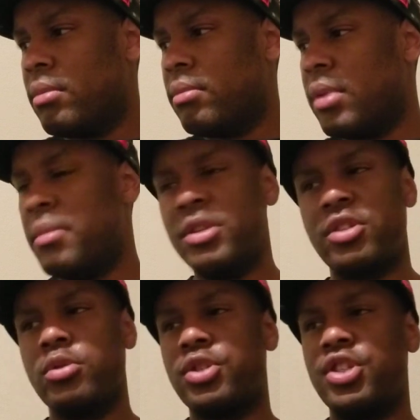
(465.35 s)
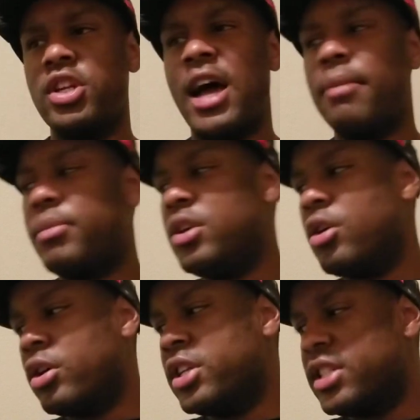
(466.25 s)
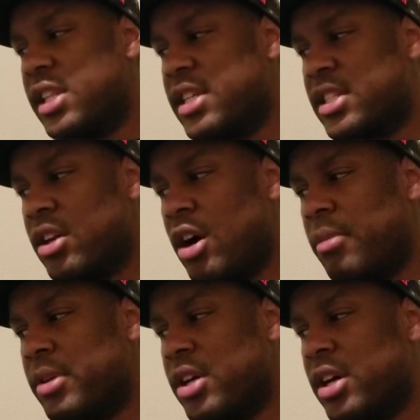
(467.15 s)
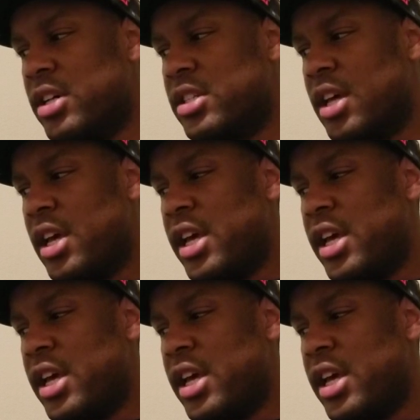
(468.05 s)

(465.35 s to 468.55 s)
But Mystikal should not be on these lists at all because